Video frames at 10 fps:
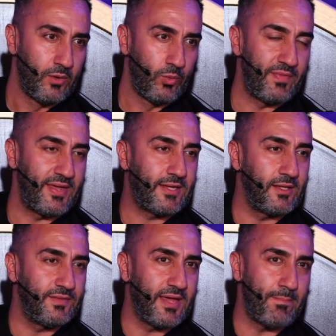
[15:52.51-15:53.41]
When they
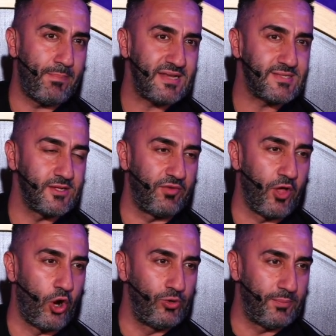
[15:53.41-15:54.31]
killed the ambassador of
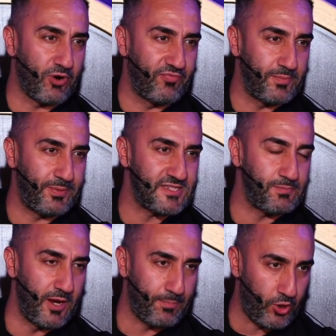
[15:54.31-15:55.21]
the Holy Prophet, peace
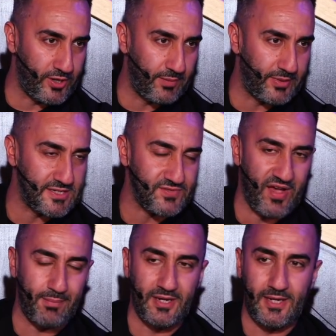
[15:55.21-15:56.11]
be upon him and his
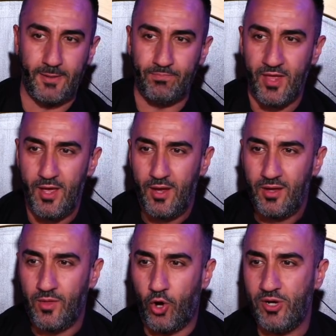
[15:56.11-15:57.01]
family,
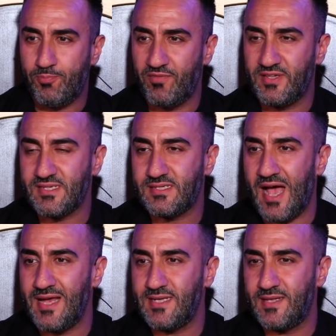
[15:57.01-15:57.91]
the Holy Prophet
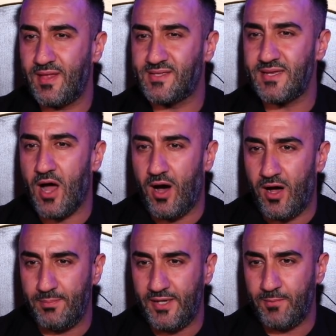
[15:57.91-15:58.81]
decided that an
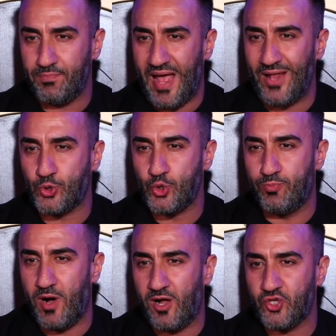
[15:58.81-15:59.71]
army had to
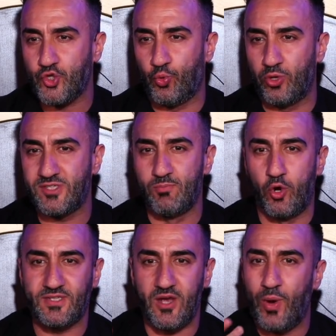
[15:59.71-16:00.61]
march towards
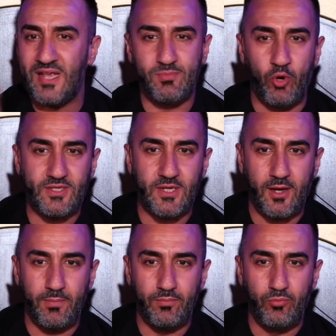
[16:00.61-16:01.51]
Mu'tah. Where's
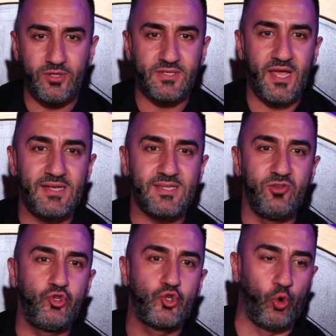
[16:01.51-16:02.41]
Mu'tah? Mu'tah
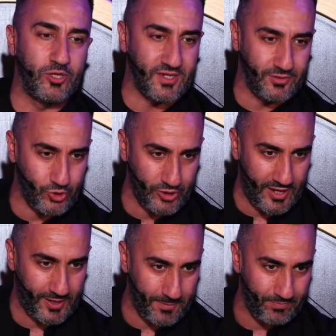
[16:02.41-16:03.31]
in Jordan
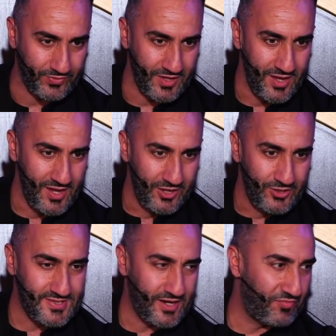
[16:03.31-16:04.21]
today.
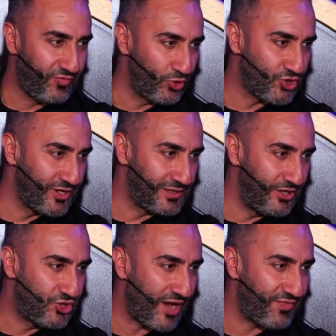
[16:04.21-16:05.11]
You see,
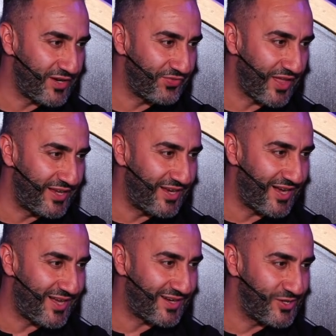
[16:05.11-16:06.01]
unfortunately, Ja'far
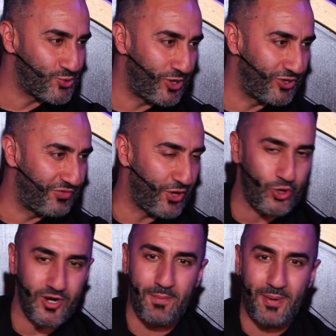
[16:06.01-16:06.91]
al-Tayyar is one of the
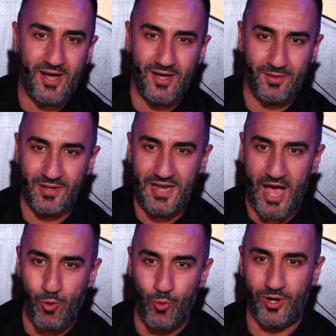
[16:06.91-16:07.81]
ghuraba in
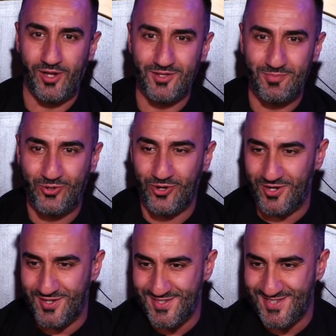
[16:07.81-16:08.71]
our world
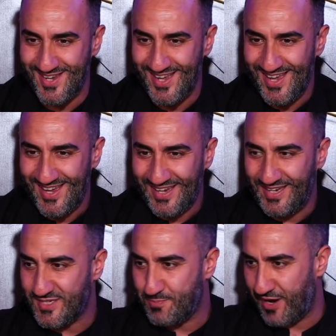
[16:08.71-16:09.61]
because
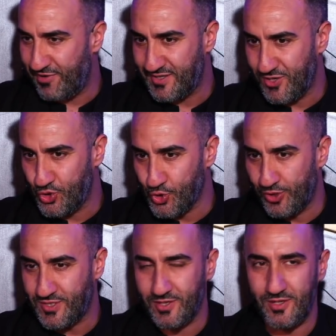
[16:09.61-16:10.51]
he is buried in
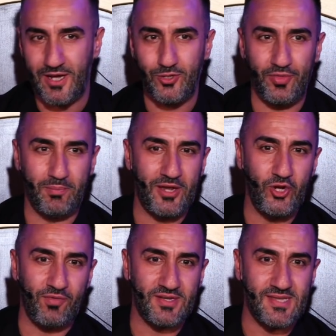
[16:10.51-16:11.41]
Jordan. And I don't think many
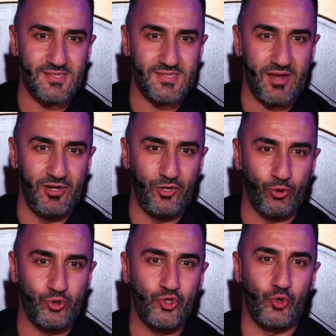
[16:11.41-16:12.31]
of us necessarily
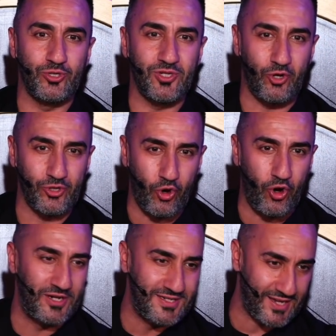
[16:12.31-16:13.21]
go to Jordan on
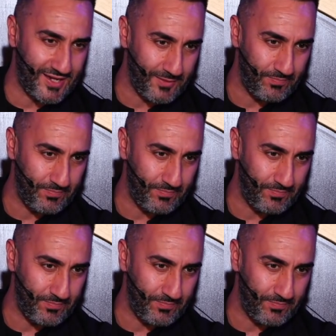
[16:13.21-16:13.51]
holiday.